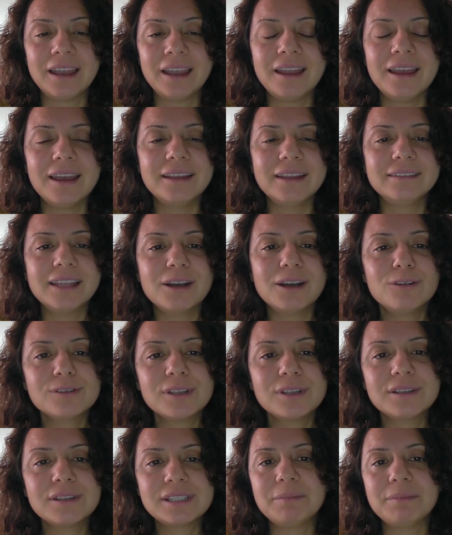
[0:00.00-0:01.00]
They also
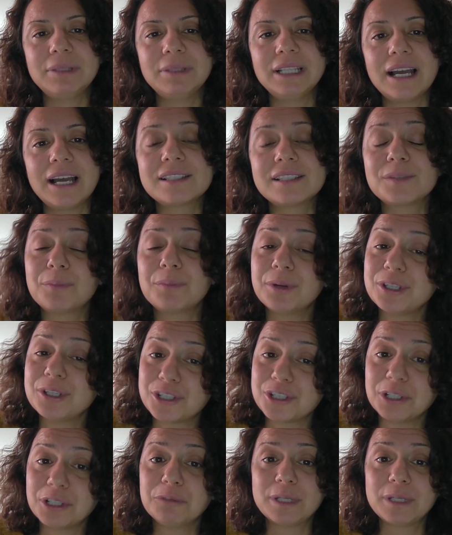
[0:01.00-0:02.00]
symbolize
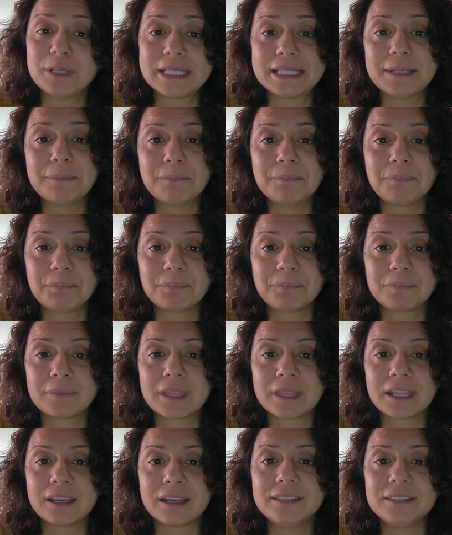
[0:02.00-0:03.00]
spiritual wisdom.
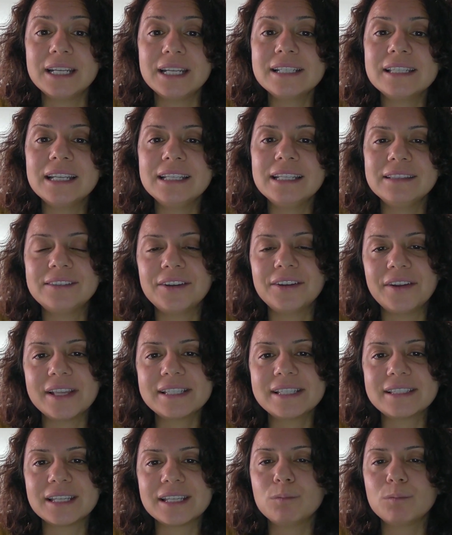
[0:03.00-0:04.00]
There is an
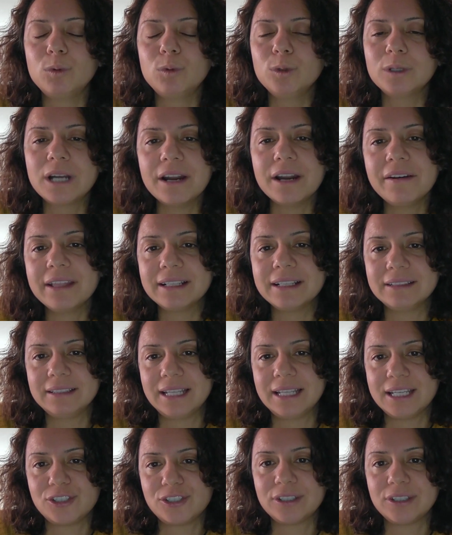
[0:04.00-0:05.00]
interesting Bulgarian
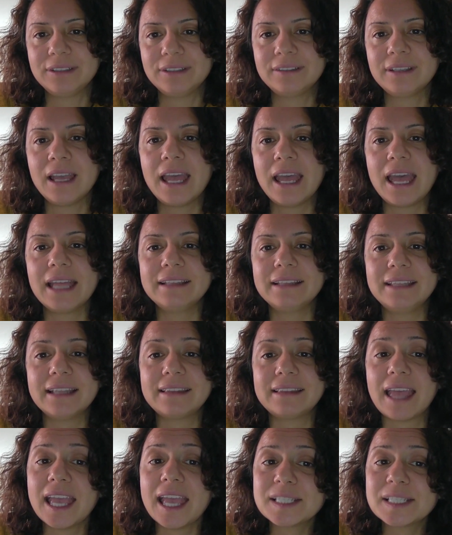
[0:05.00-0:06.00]
legend that
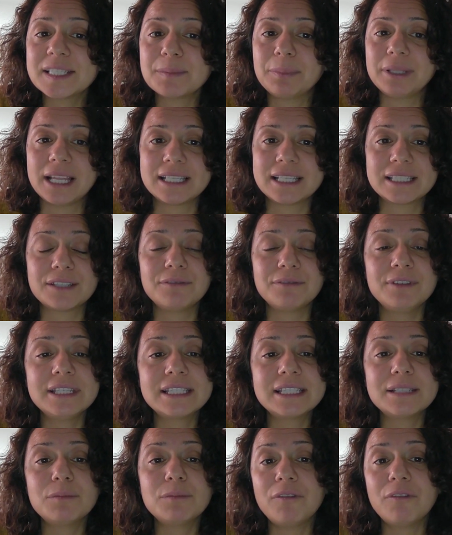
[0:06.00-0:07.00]
explains the
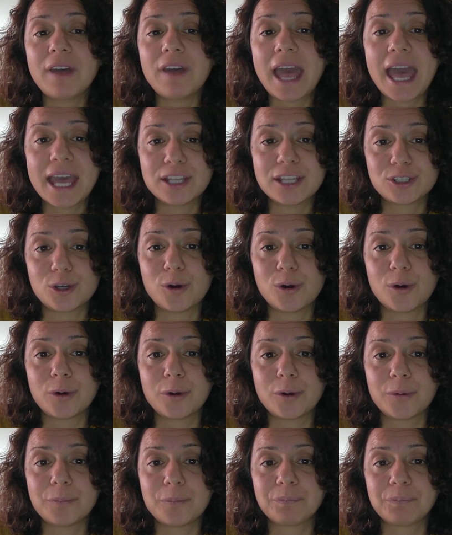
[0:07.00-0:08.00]
wisdom of a hedgehog.
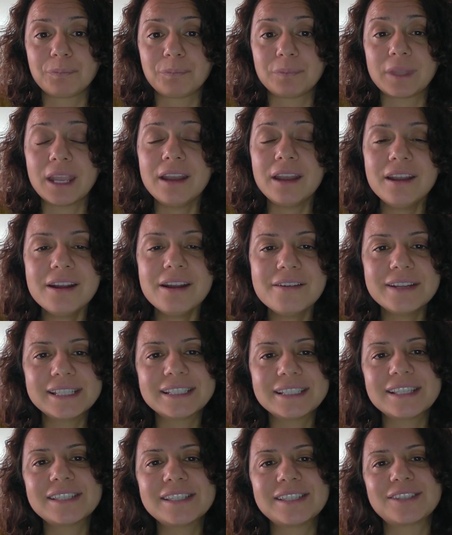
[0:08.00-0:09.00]
Here is the
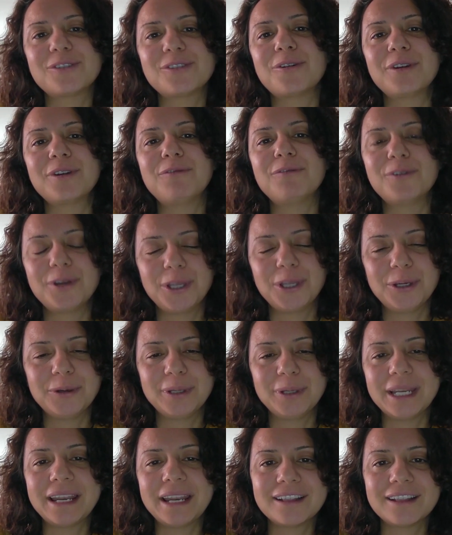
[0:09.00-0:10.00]
story for you in
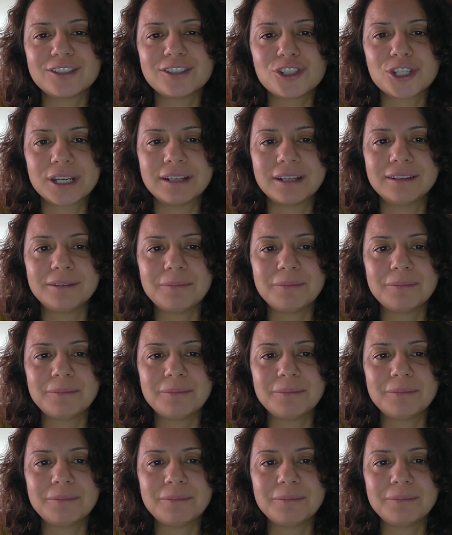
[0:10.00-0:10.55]
a nutshell.